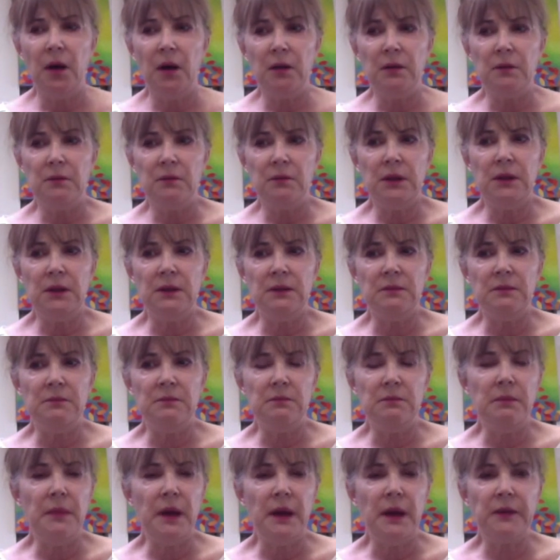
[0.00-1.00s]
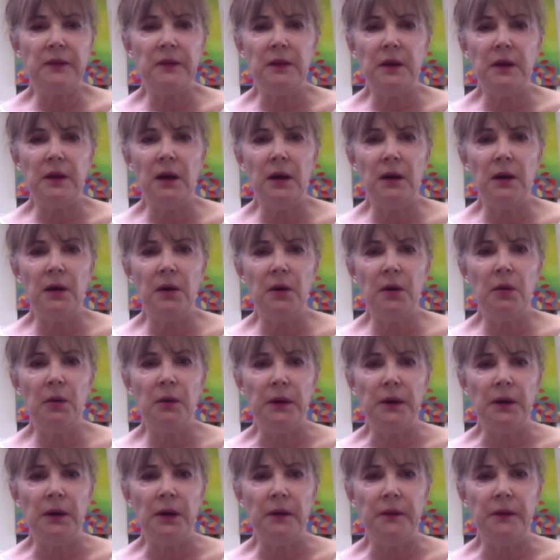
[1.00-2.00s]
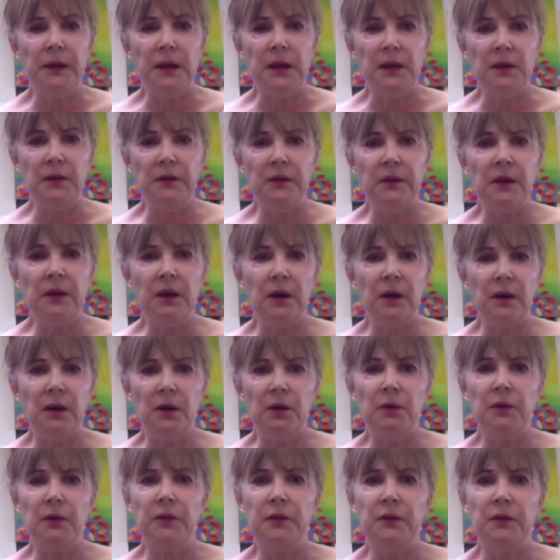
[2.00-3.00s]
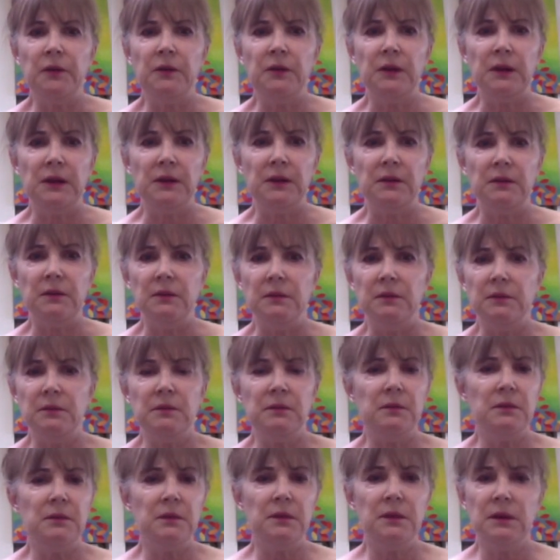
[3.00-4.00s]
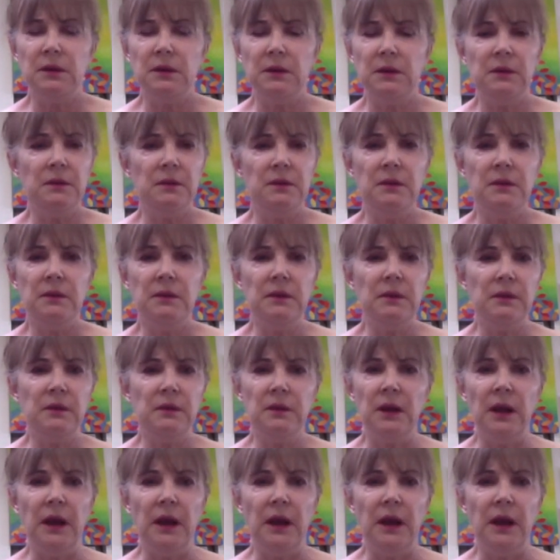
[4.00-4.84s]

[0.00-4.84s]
in Mexico and on the East Coast, and yeah,